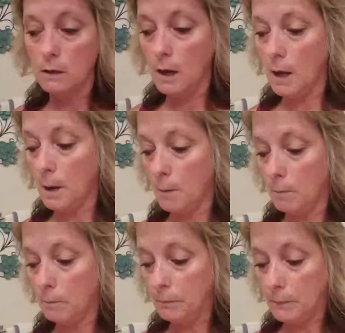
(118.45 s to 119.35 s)

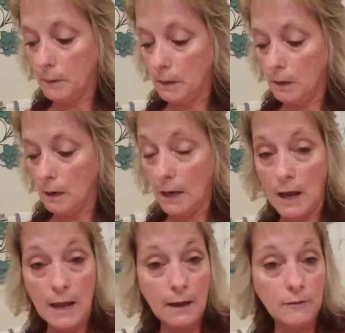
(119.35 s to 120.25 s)
And
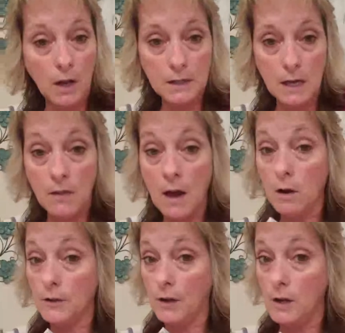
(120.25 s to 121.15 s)
I have not done that
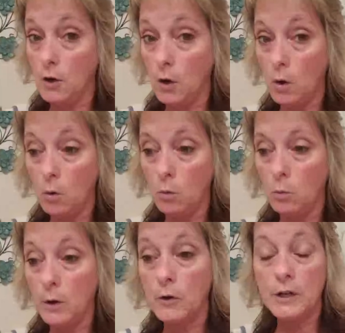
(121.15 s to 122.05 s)
because
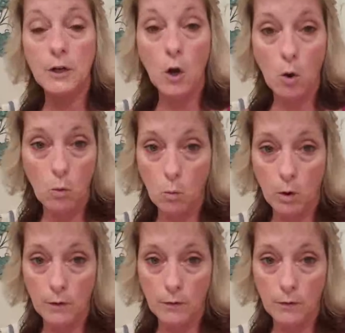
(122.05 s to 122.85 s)
we already know what